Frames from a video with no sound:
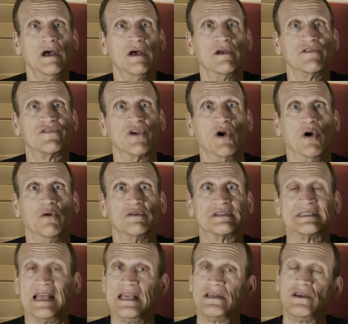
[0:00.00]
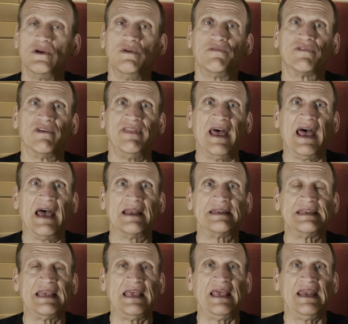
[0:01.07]
So stay tuned for that.
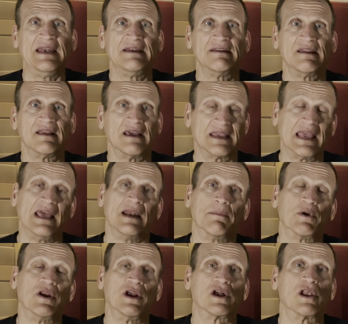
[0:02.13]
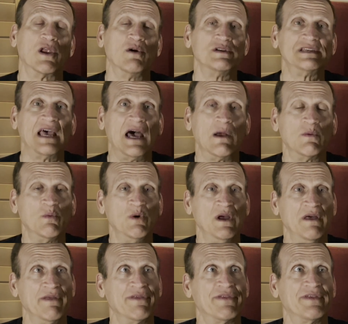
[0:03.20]
And again, I'm going to close out
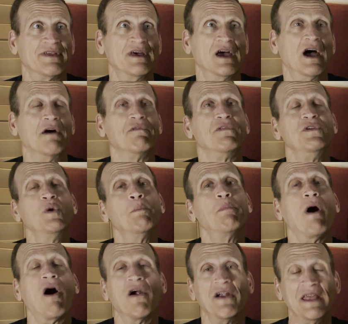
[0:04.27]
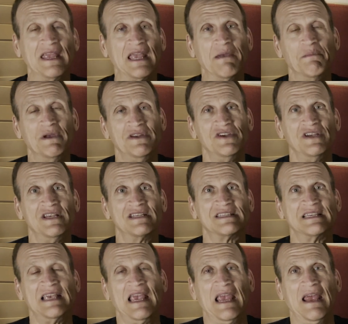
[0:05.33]
with a few parting images,
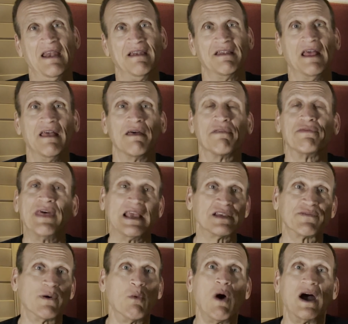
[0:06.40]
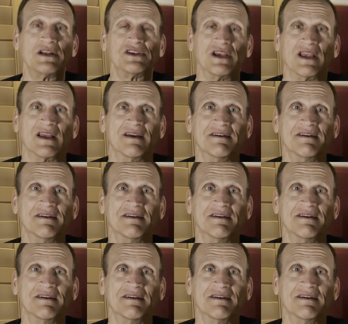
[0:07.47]
and thanks for watching.